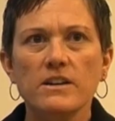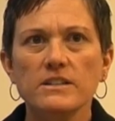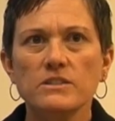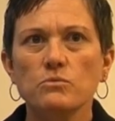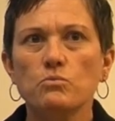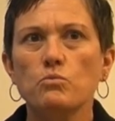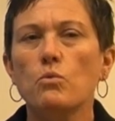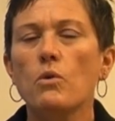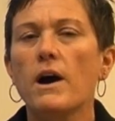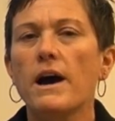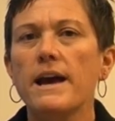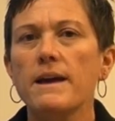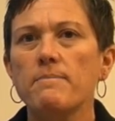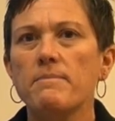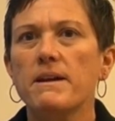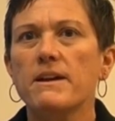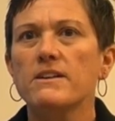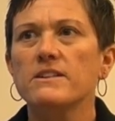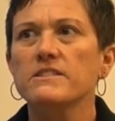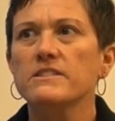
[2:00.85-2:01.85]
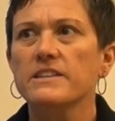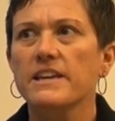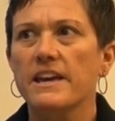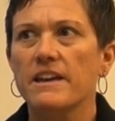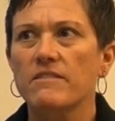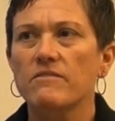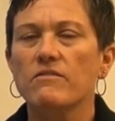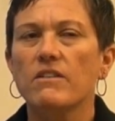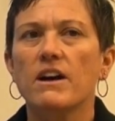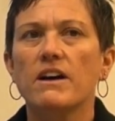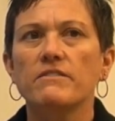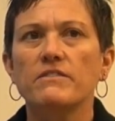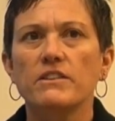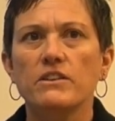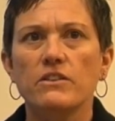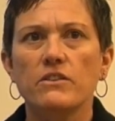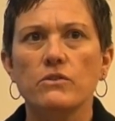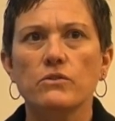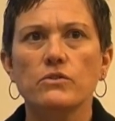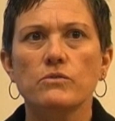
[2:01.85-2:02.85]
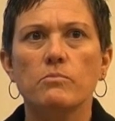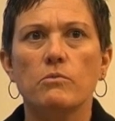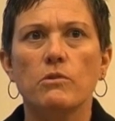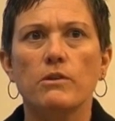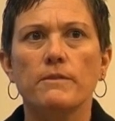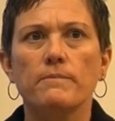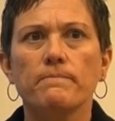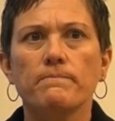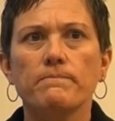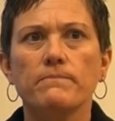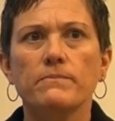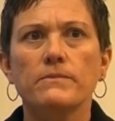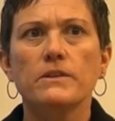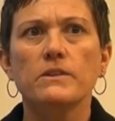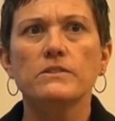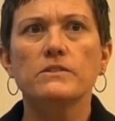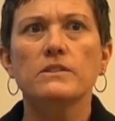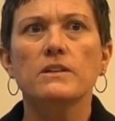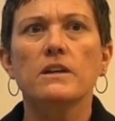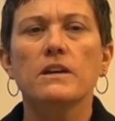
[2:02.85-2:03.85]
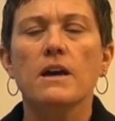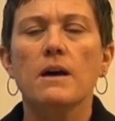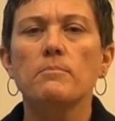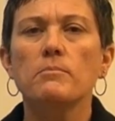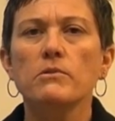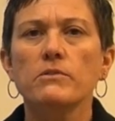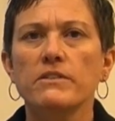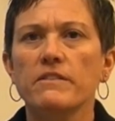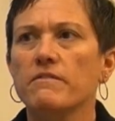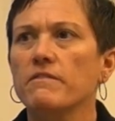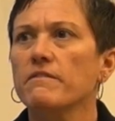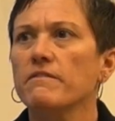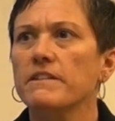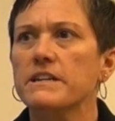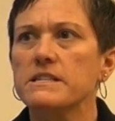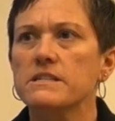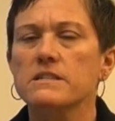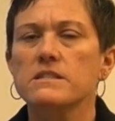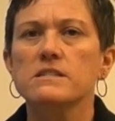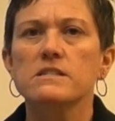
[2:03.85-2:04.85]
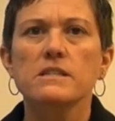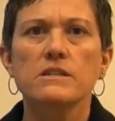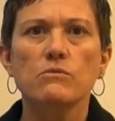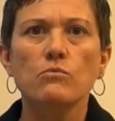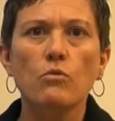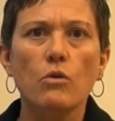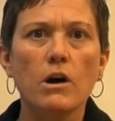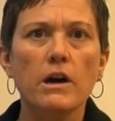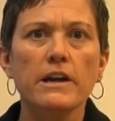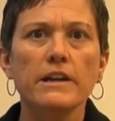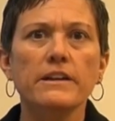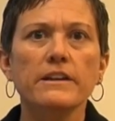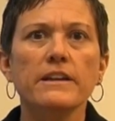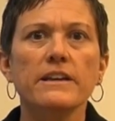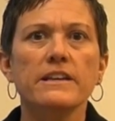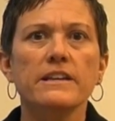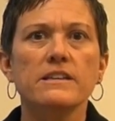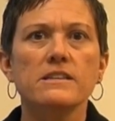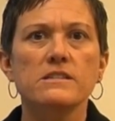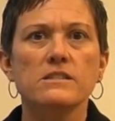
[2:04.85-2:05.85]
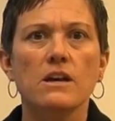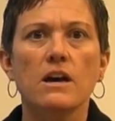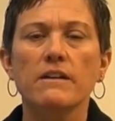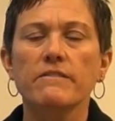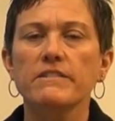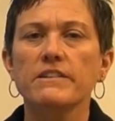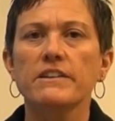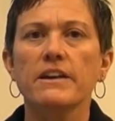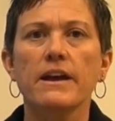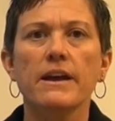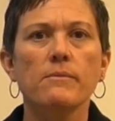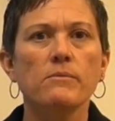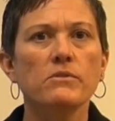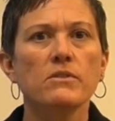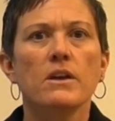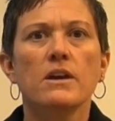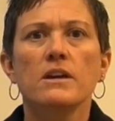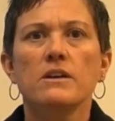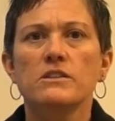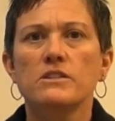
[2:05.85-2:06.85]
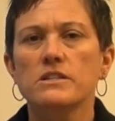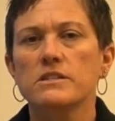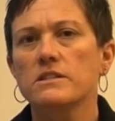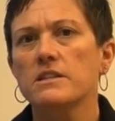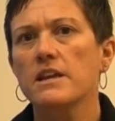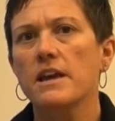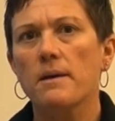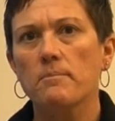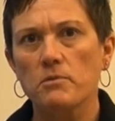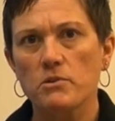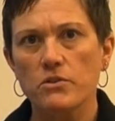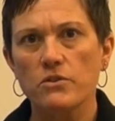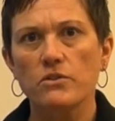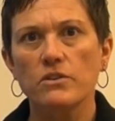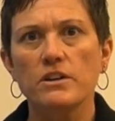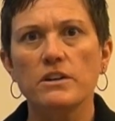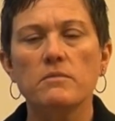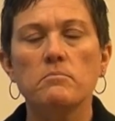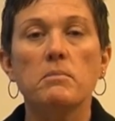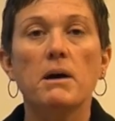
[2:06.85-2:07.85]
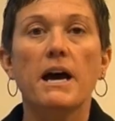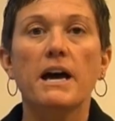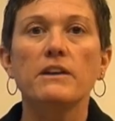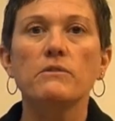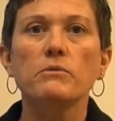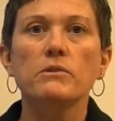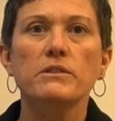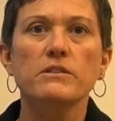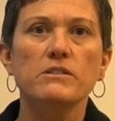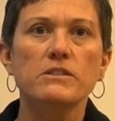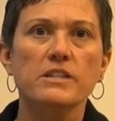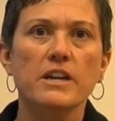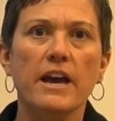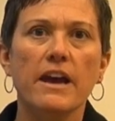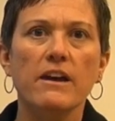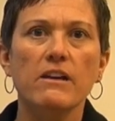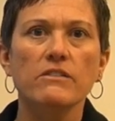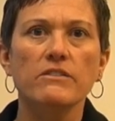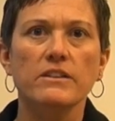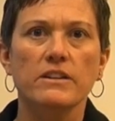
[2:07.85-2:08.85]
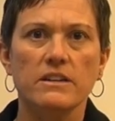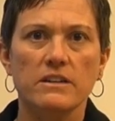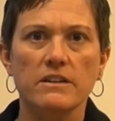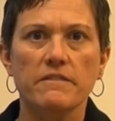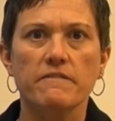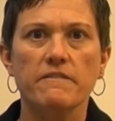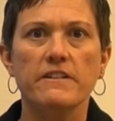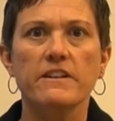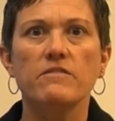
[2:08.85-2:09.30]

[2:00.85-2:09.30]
as why parents get involved in youth sport, there's a couple different reasons, and one is oftentimes just the opportunity to bond with their child in a different